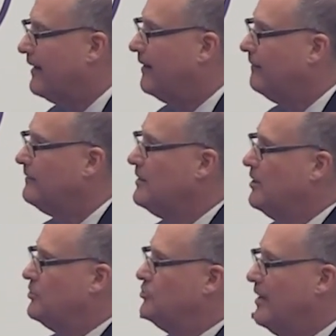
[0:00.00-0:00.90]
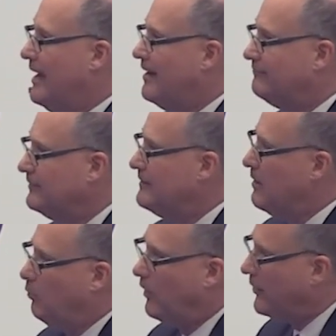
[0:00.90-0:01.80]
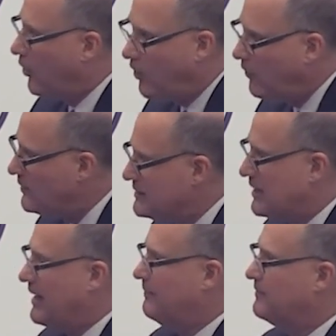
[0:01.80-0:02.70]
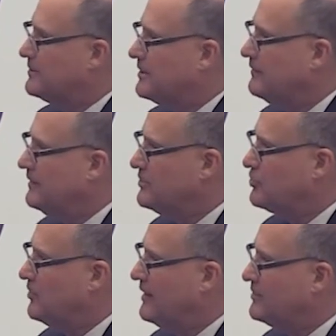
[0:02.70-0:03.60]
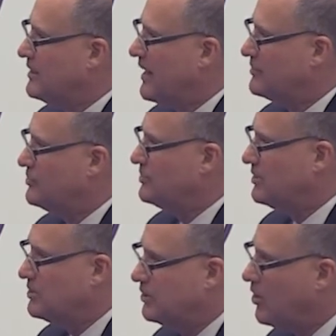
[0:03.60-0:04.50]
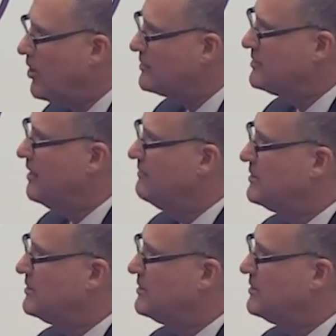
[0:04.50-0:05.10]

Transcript: there. You have what always happens in these transactions is long-time